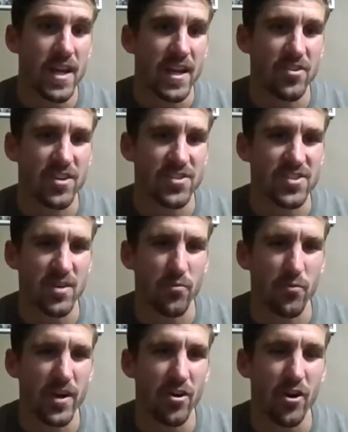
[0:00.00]
You can see
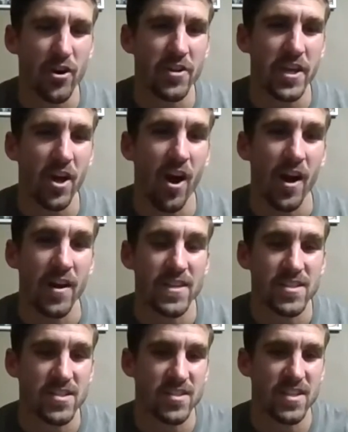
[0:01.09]
real early on,
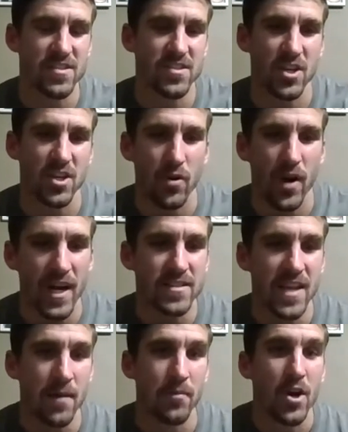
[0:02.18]
this is a great
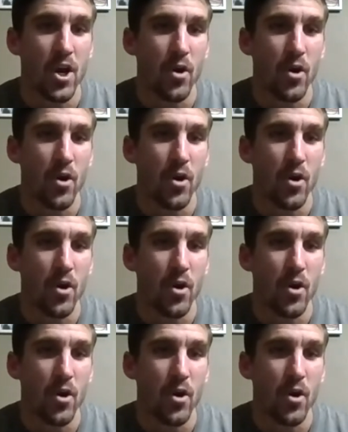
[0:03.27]
example.